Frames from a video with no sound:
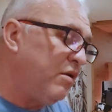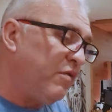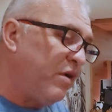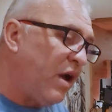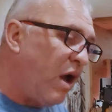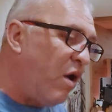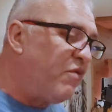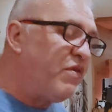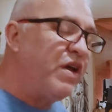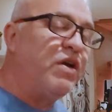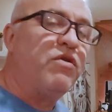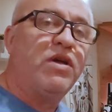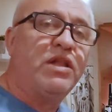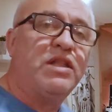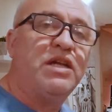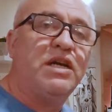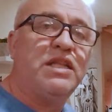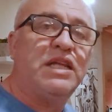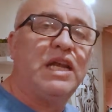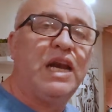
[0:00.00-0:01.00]
how they
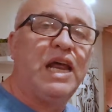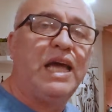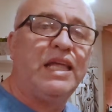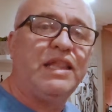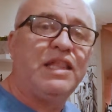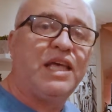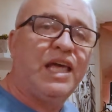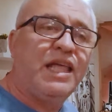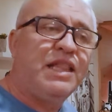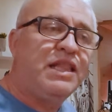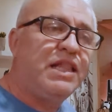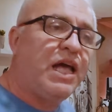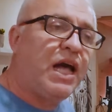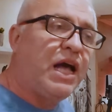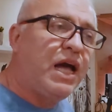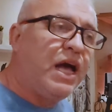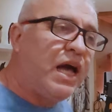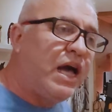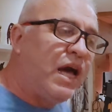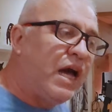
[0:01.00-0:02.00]
render the light. It
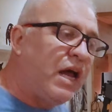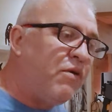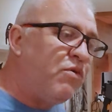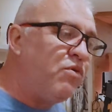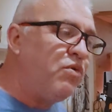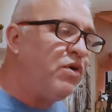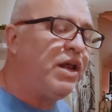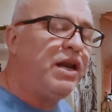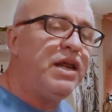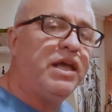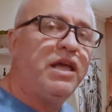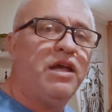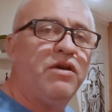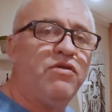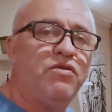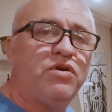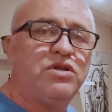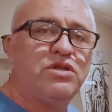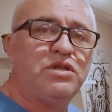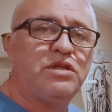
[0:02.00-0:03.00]
really
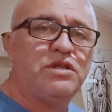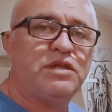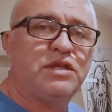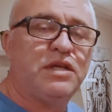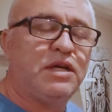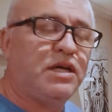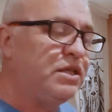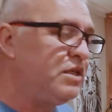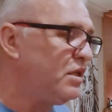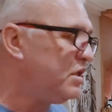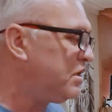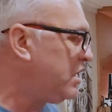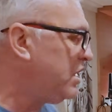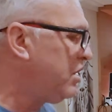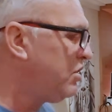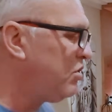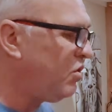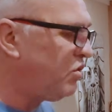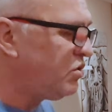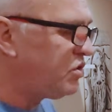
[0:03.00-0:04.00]
enriches the
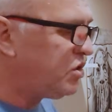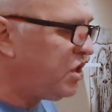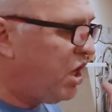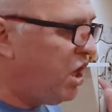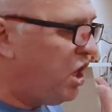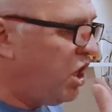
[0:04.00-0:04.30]
skin tones,